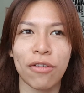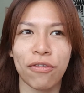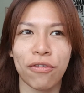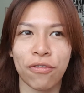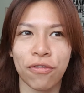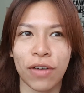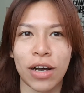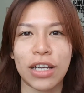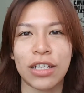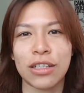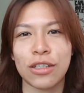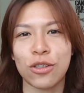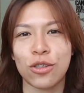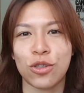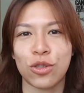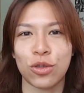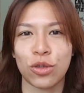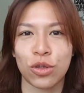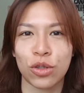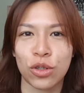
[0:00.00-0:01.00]
fun
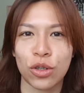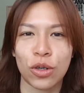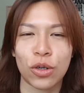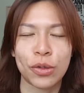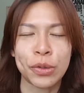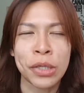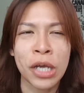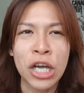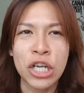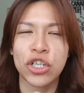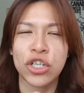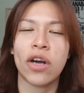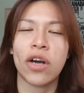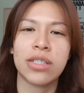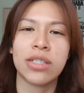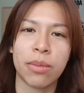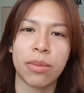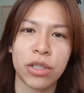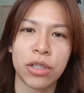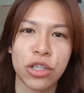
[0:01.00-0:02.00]
to, you know, try
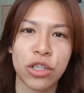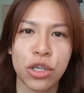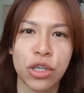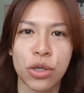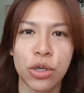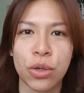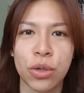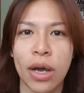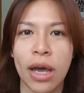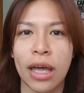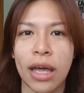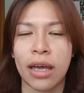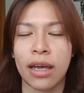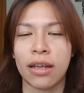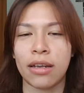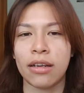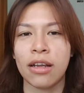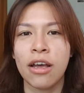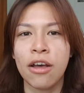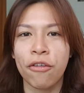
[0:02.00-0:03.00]
out something new
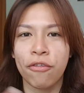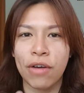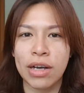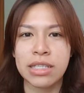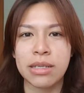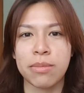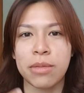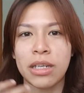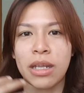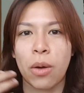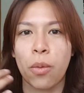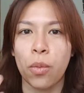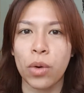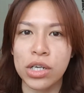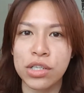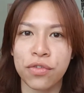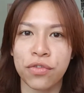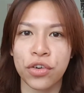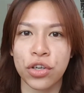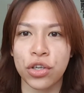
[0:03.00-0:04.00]
and find something that
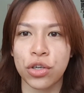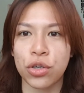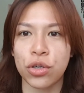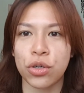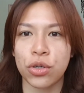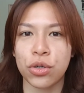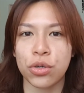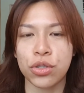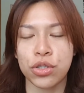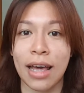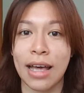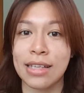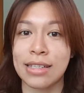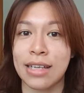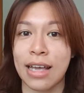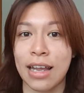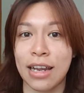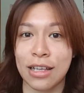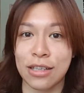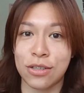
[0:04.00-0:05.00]
works for you. Let's
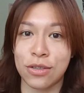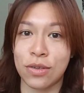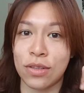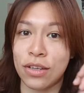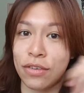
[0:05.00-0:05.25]
get into